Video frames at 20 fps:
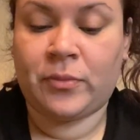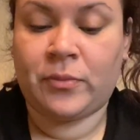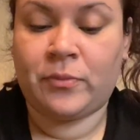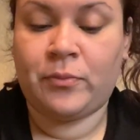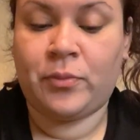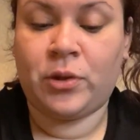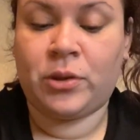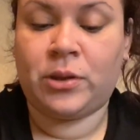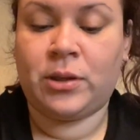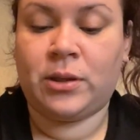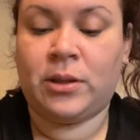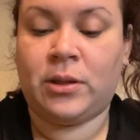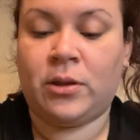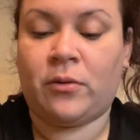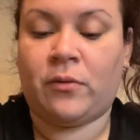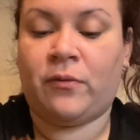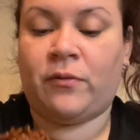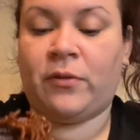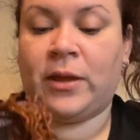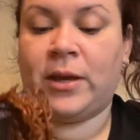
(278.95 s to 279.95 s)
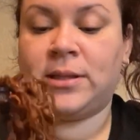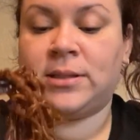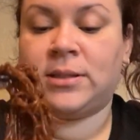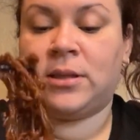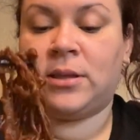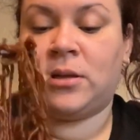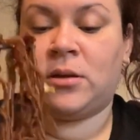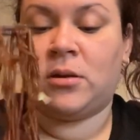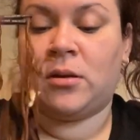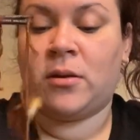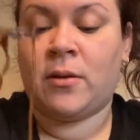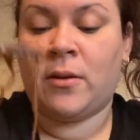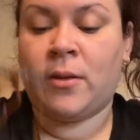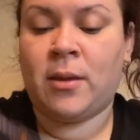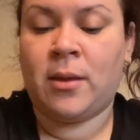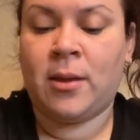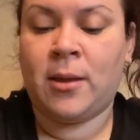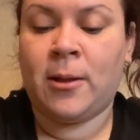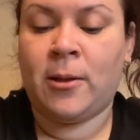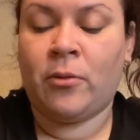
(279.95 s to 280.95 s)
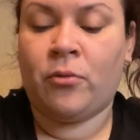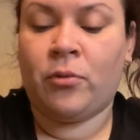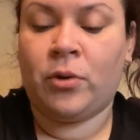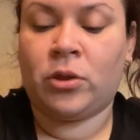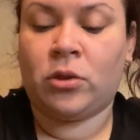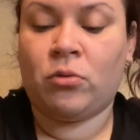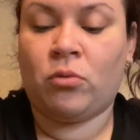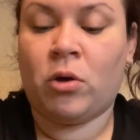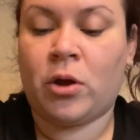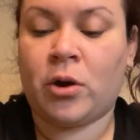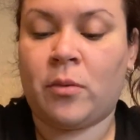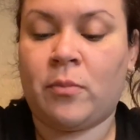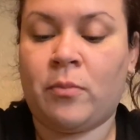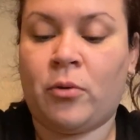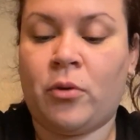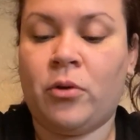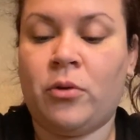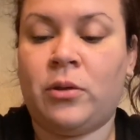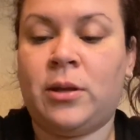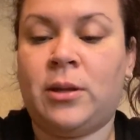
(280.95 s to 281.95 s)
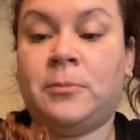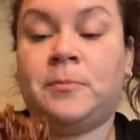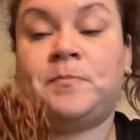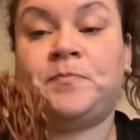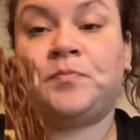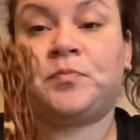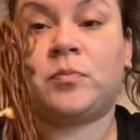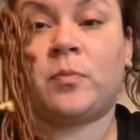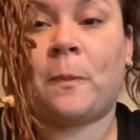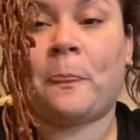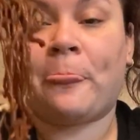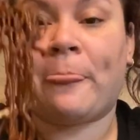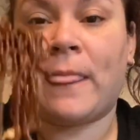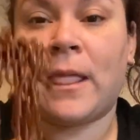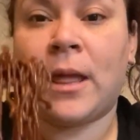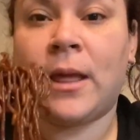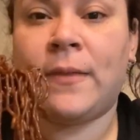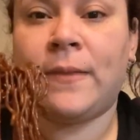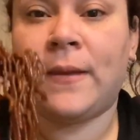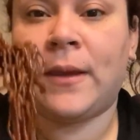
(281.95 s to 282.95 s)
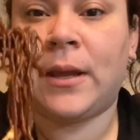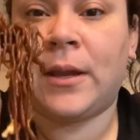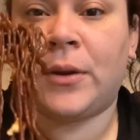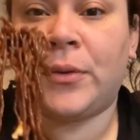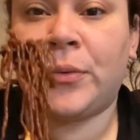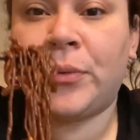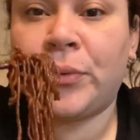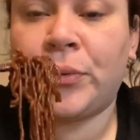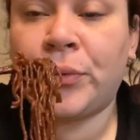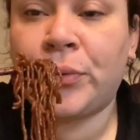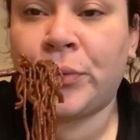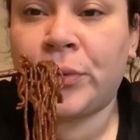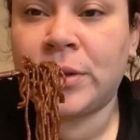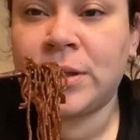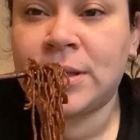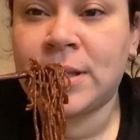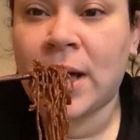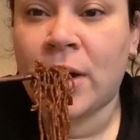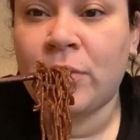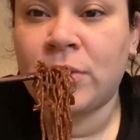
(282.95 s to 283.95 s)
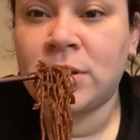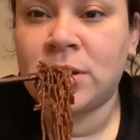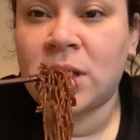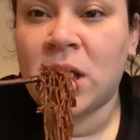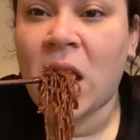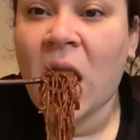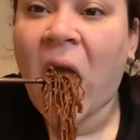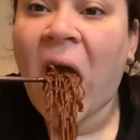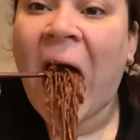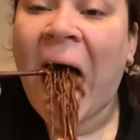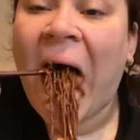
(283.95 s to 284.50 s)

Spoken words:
put the little flakes in there with the water boiling, and then once that was done,